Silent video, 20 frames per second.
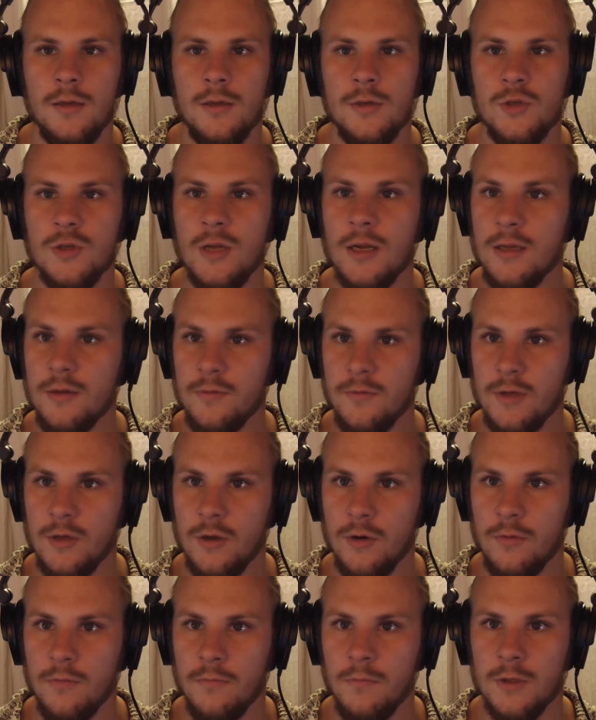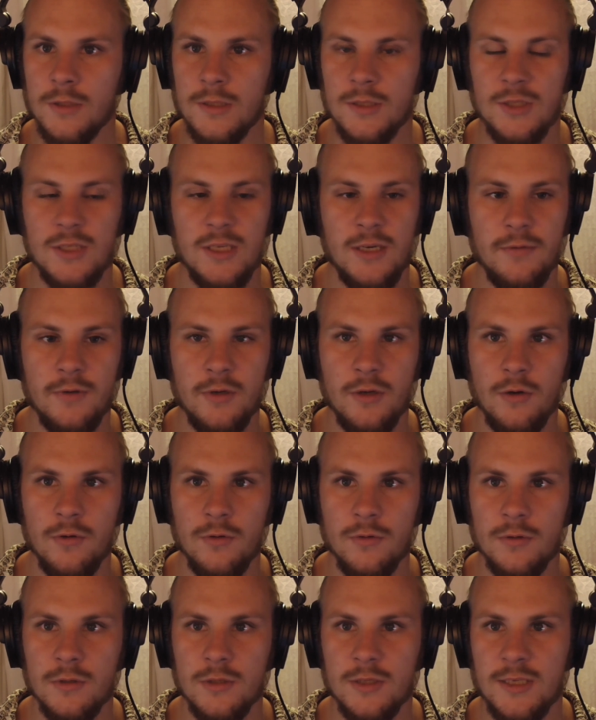So now that we know what a
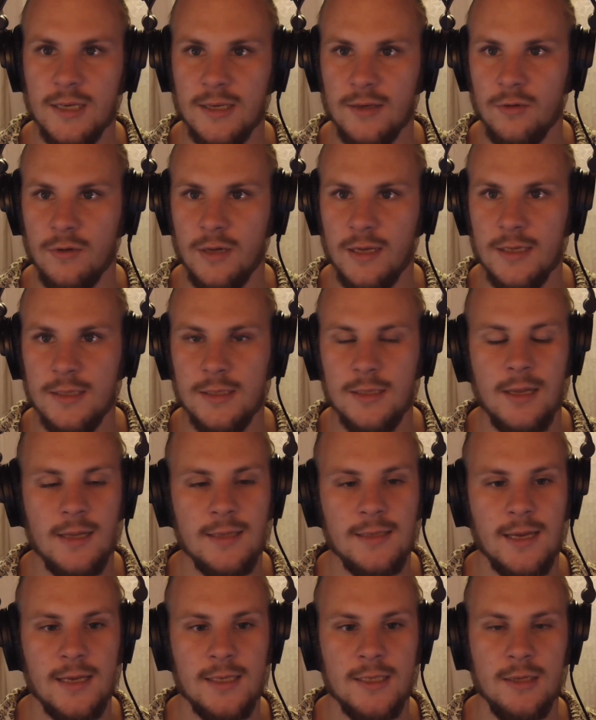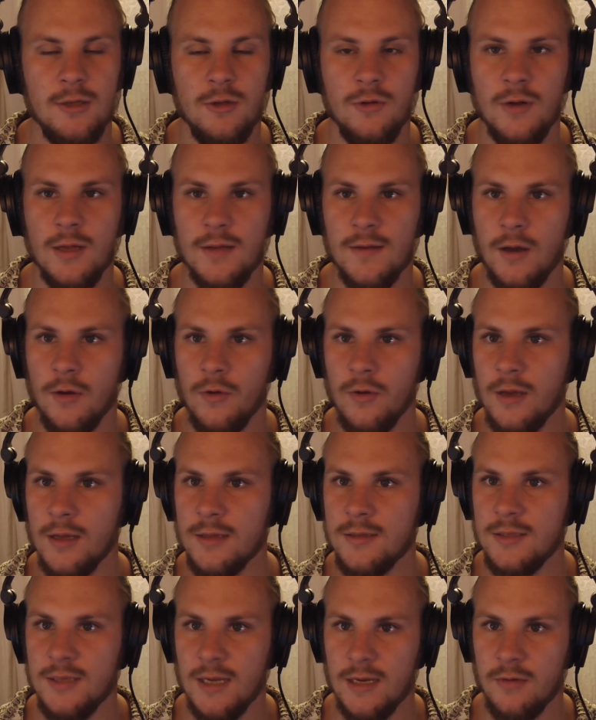stereo signal is, let's actually look at how you
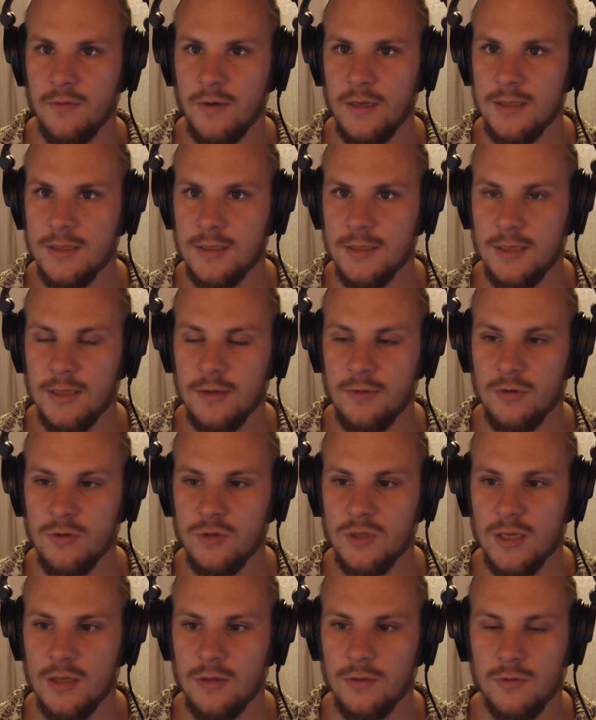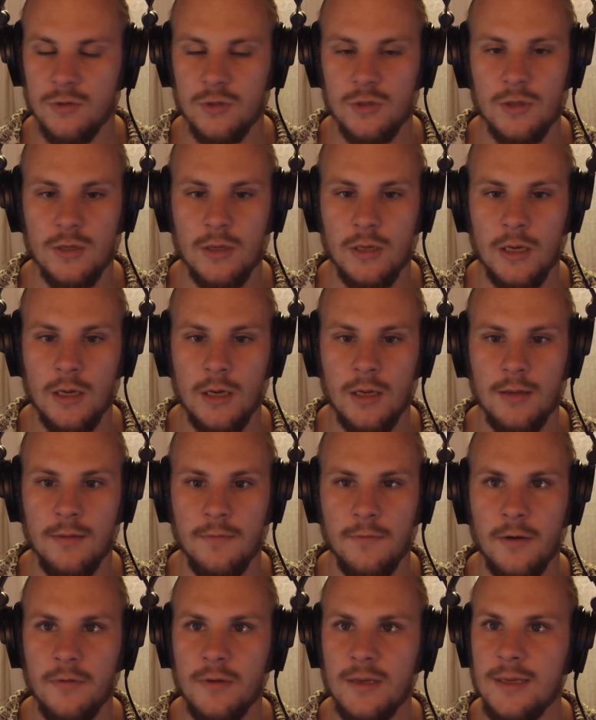can generate stereo signals. The
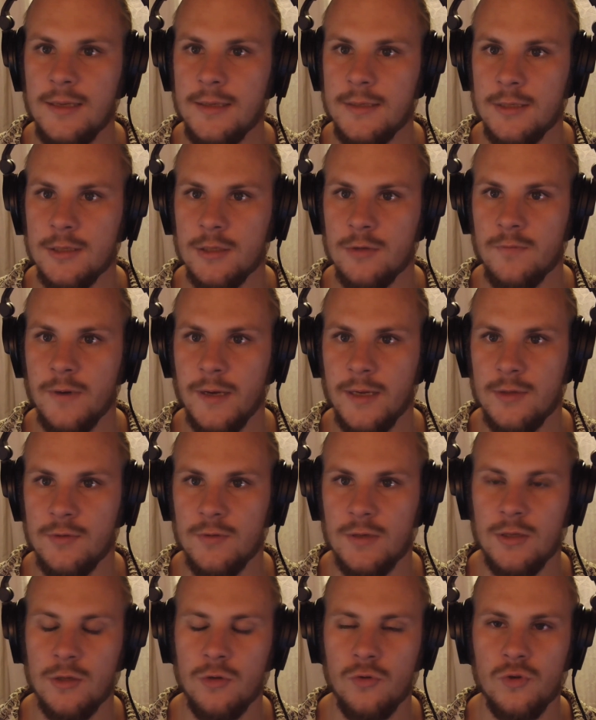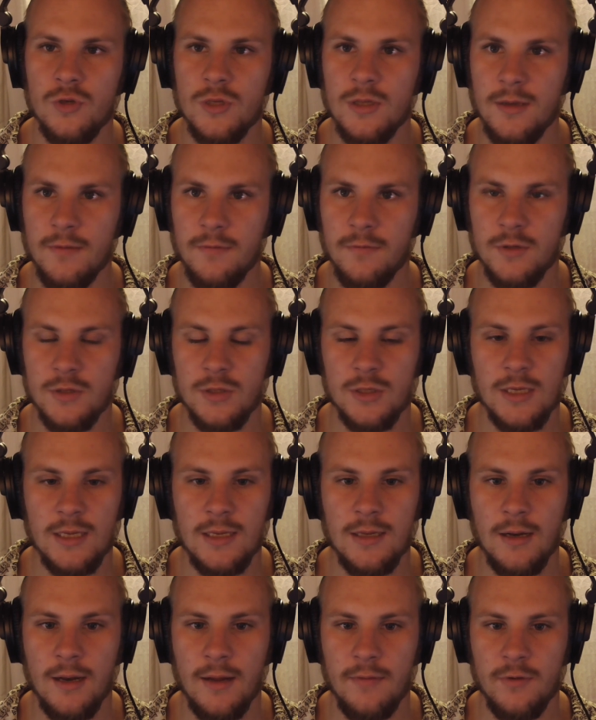very easiest way to induce a difference
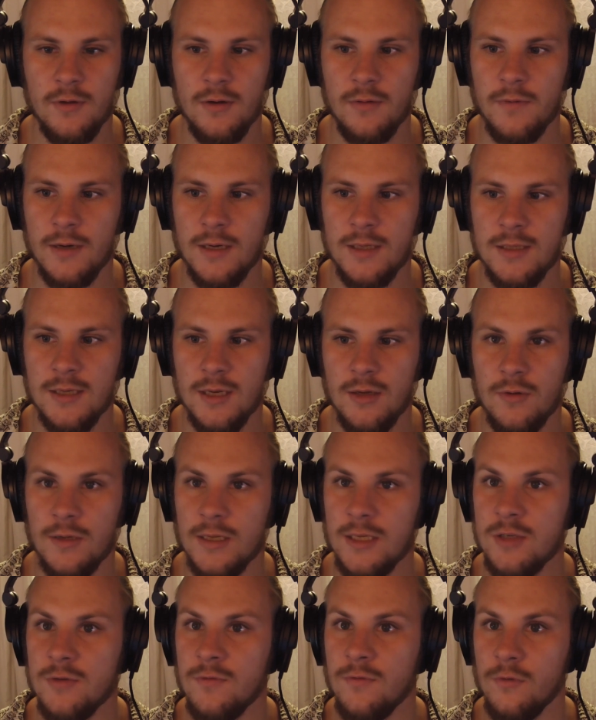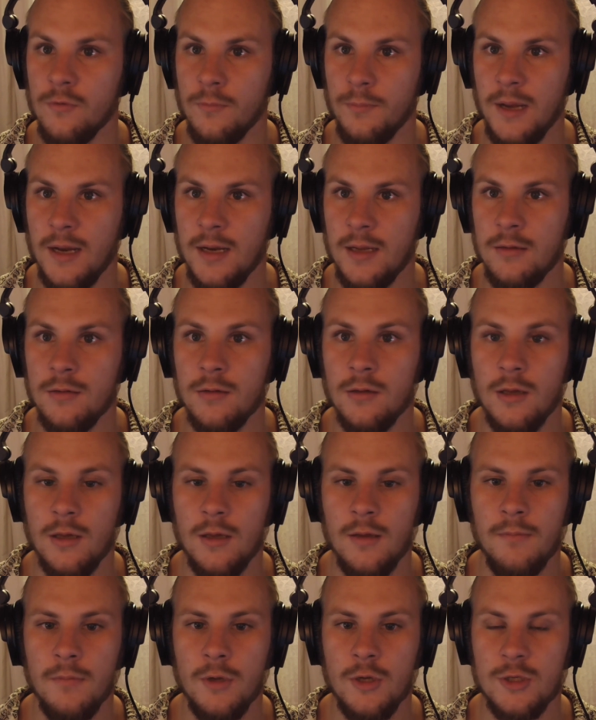in the left and the right channel is through panning,
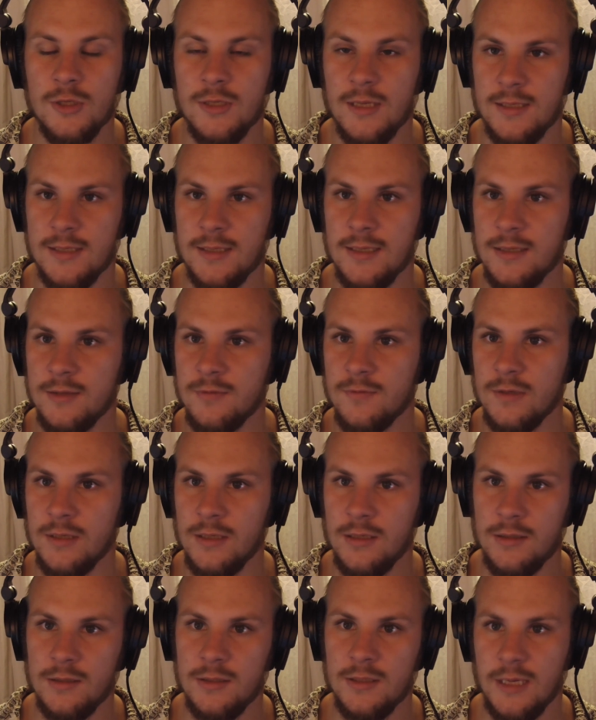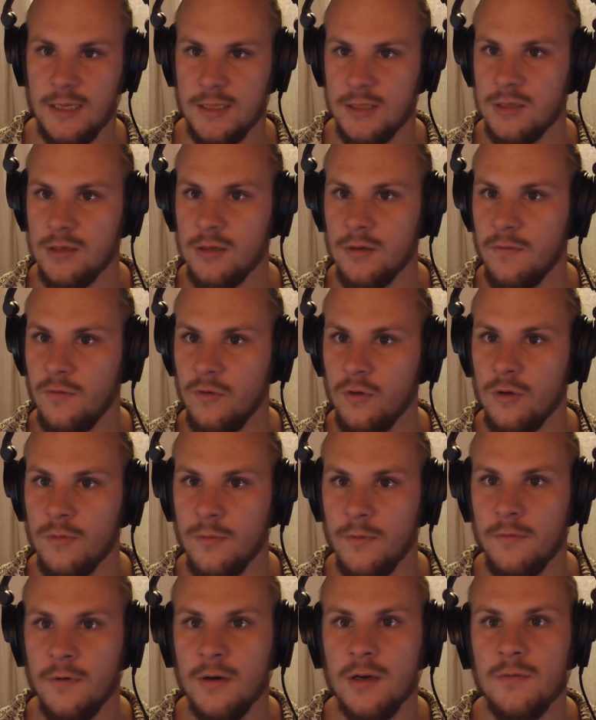because that's literally changing the
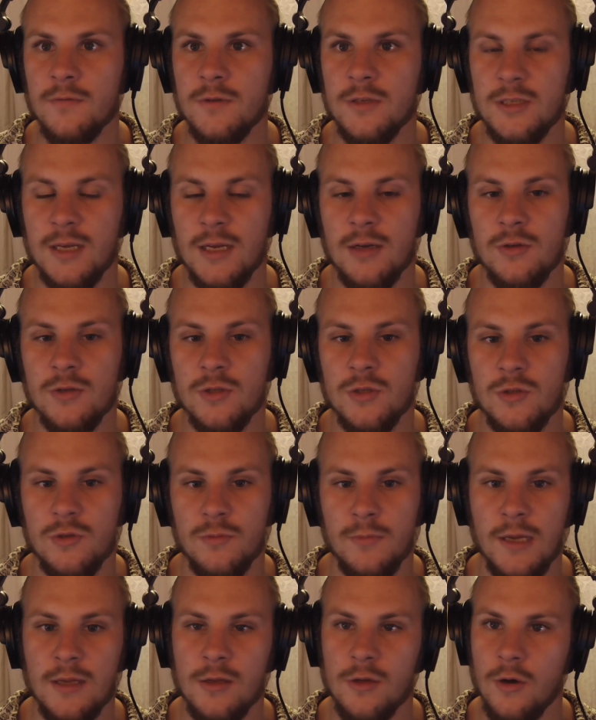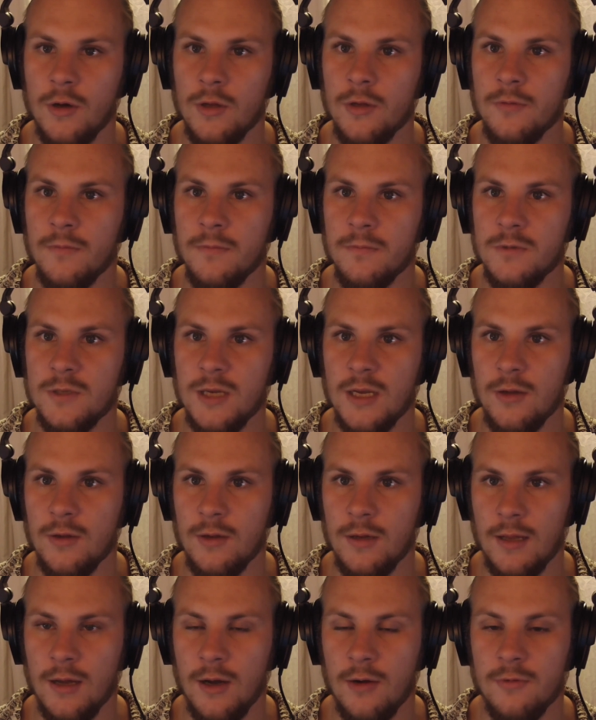volume of one of the channels to make the other channel
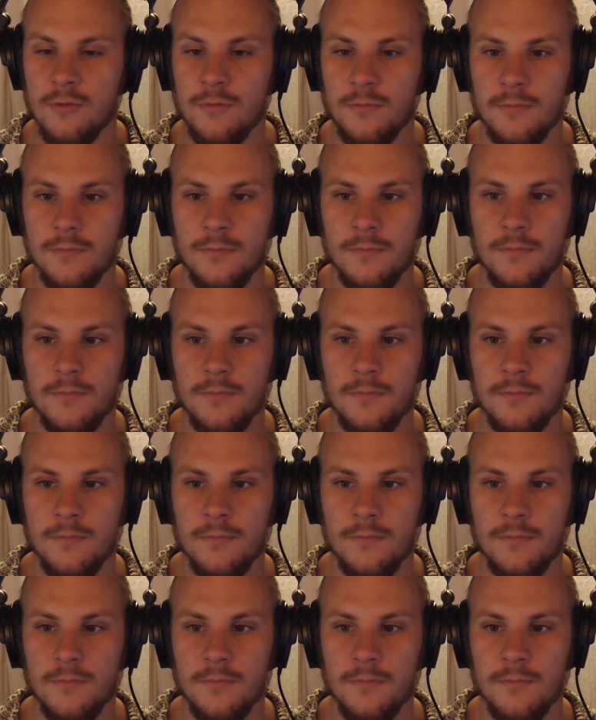louder.